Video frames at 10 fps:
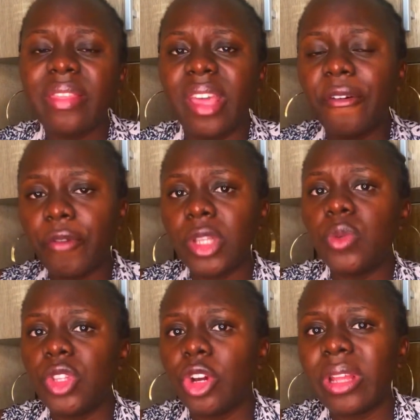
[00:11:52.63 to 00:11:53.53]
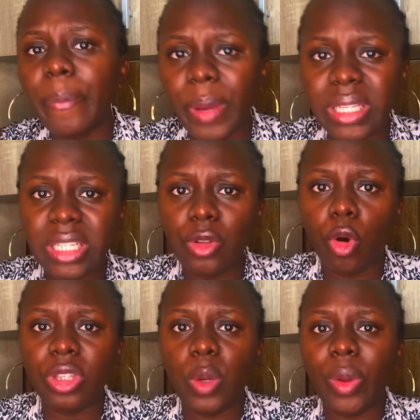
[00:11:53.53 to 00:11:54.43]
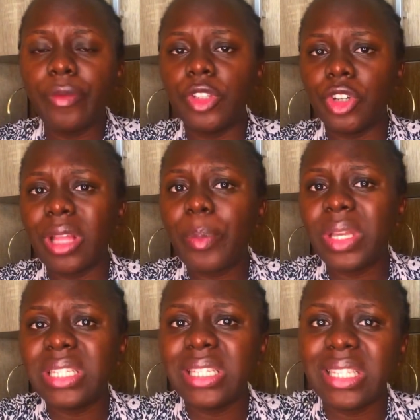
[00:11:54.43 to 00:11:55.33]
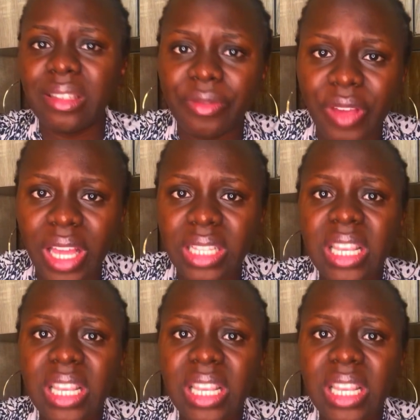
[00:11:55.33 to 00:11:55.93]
they are friends with the other person or they went for the other person's event?